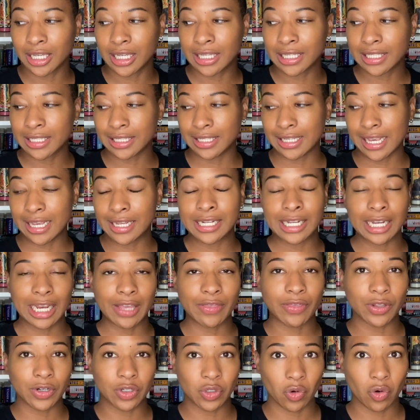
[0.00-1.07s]
is standing
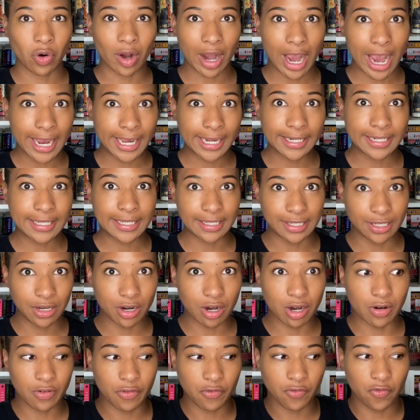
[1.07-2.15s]
at the door. I can see
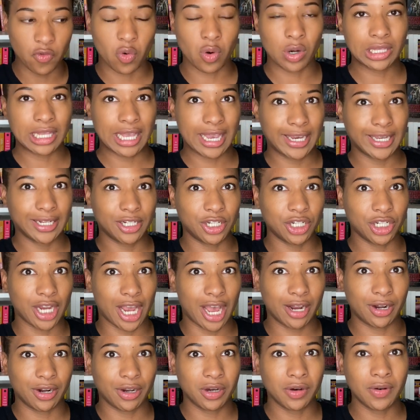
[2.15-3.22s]
her four-legged
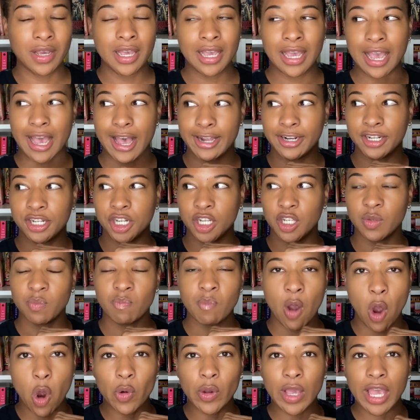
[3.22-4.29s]
shadow, and she's
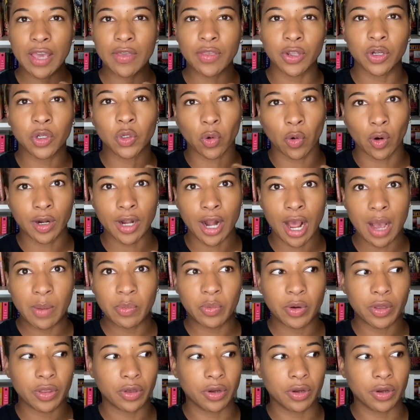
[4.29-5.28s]
poking the doorknob with